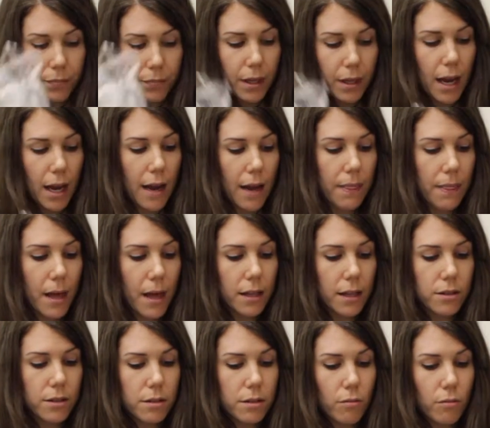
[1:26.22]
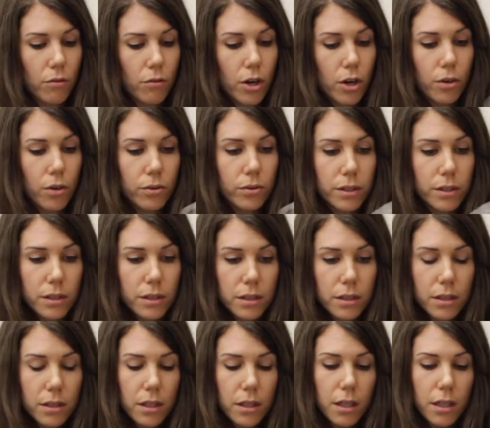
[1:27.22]
and then some
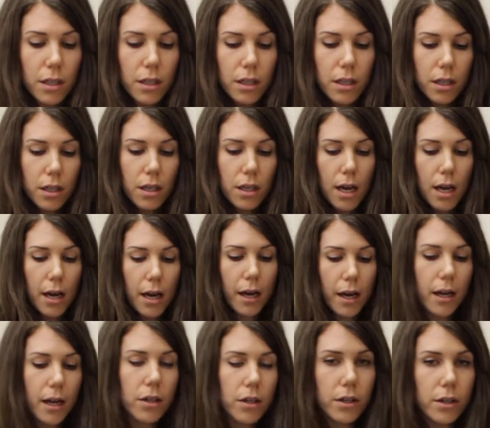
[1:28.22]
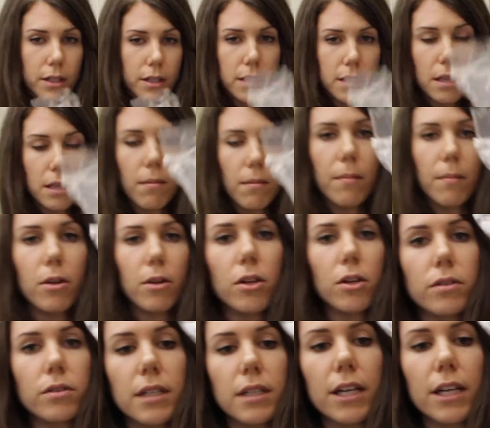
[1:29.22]
rose. And you can see them up
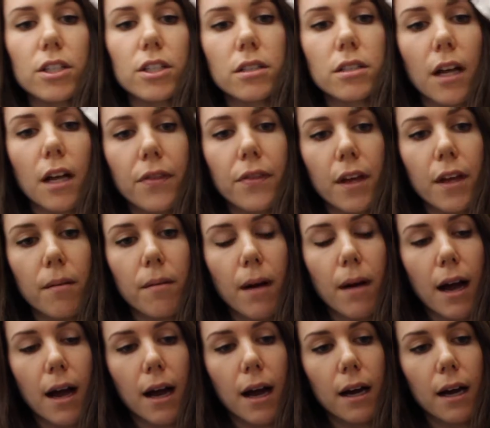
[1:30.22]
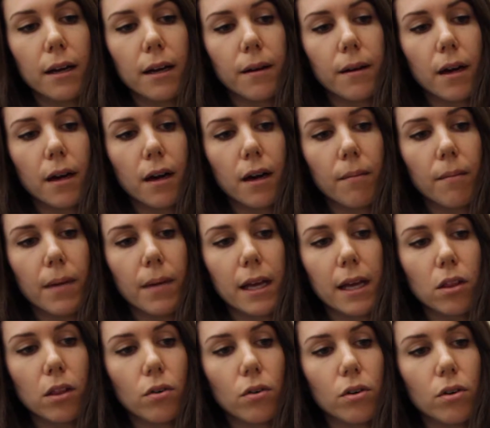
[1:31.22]
close. I just got them at my
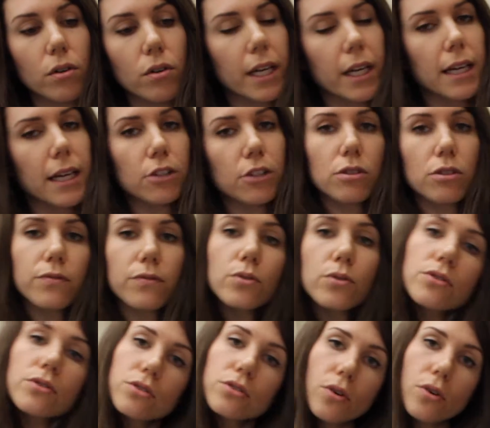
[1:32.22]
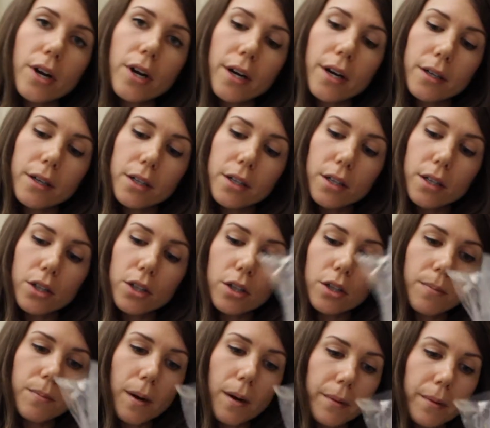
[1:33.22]
local natural food store. You
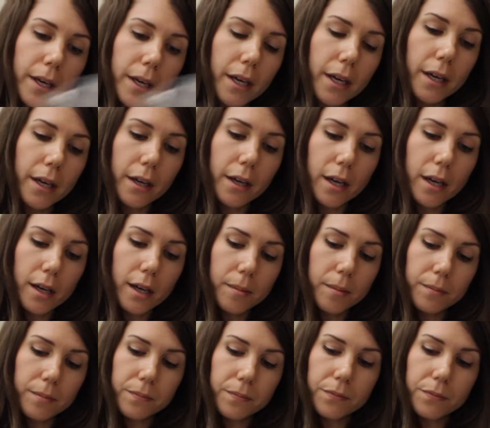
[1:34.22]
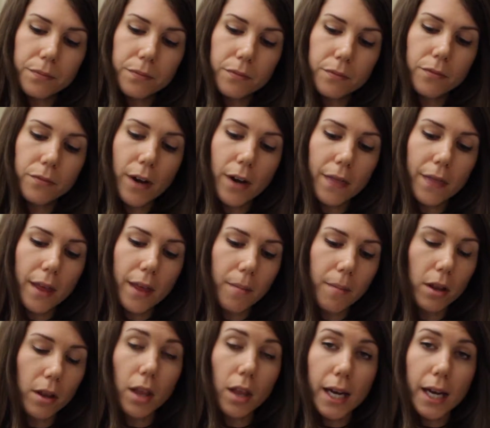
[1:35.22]
could probably find
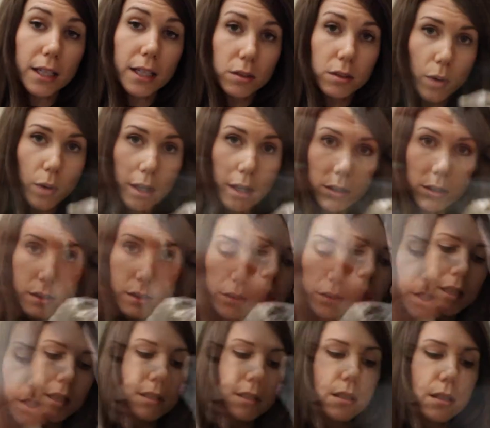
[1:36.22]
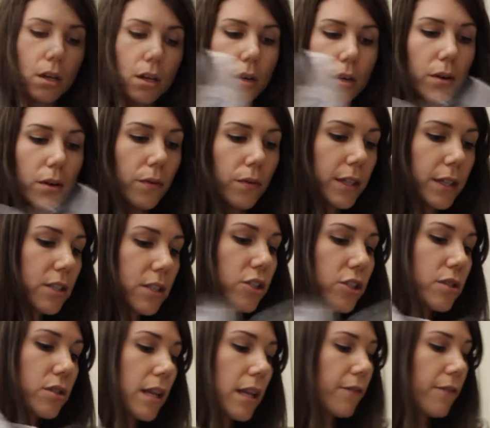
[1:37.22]
them online as well. So this is
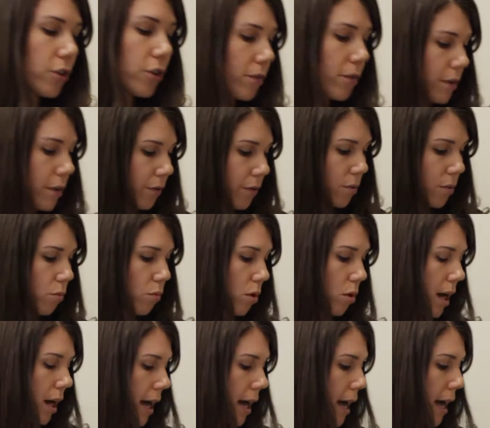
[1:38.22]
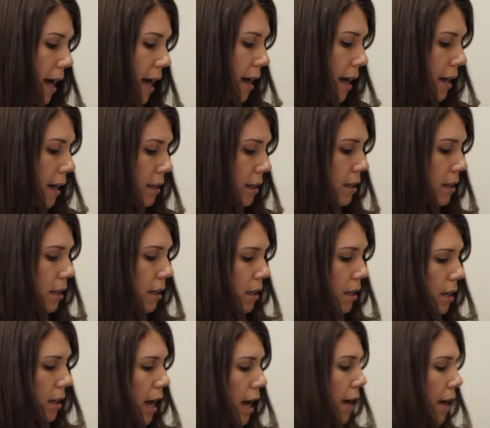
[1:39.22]
just left over from what I had
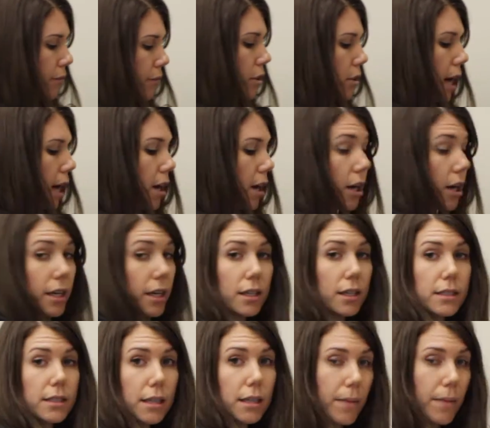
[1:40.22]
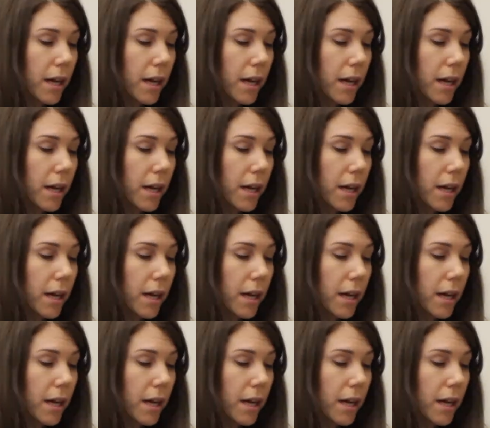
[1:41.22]
after I already did my